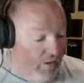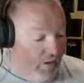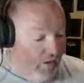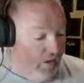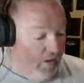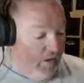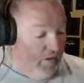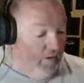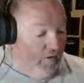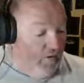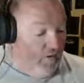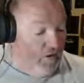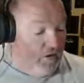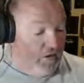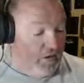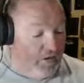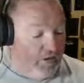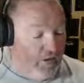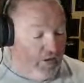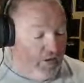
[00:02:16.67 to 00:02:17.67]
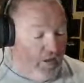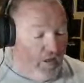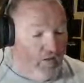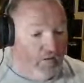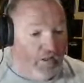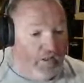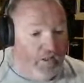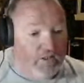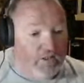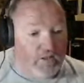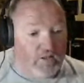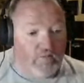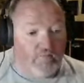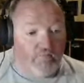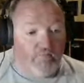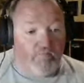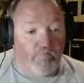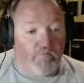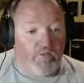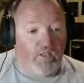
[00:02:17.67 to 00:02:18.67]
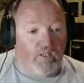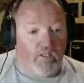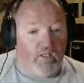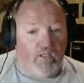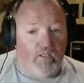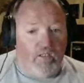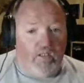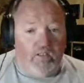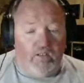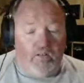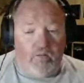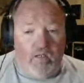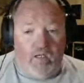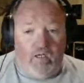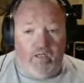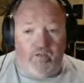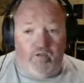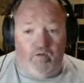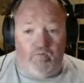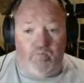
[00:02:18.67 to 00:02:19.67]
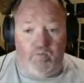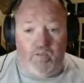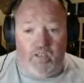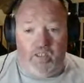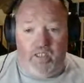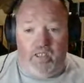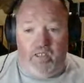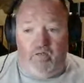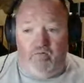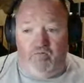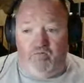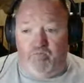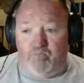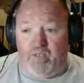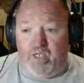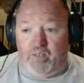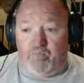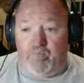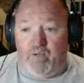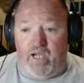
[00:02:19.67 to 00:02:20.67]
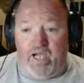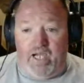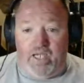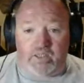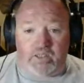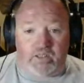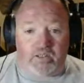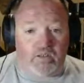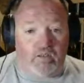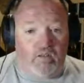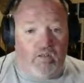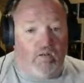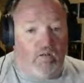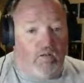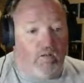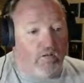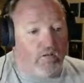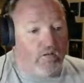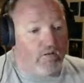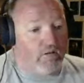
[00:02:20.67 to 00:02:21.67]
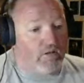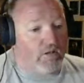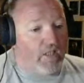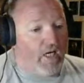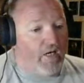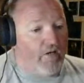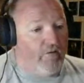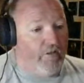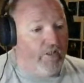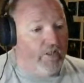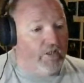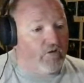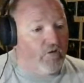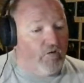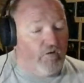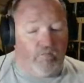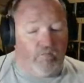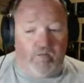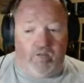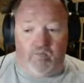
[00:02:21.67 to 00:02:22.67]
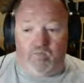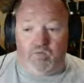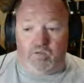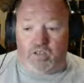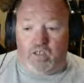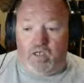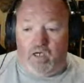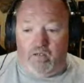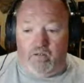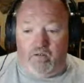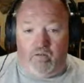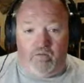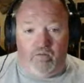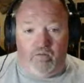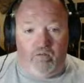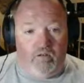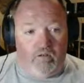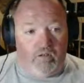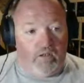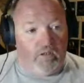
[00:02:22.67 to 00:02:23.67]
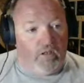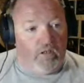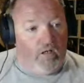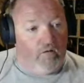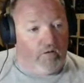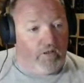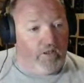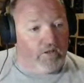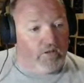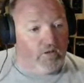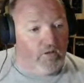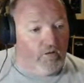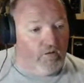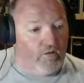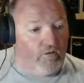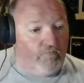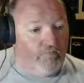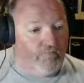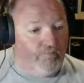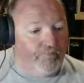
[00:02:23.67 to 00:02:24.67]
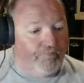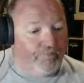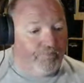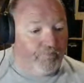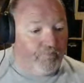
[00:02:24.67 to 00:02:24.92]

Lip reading: Hook and Donkeys. I do believe Big Bass on Saturday's tournament was caught on Hook and Donkeys lure.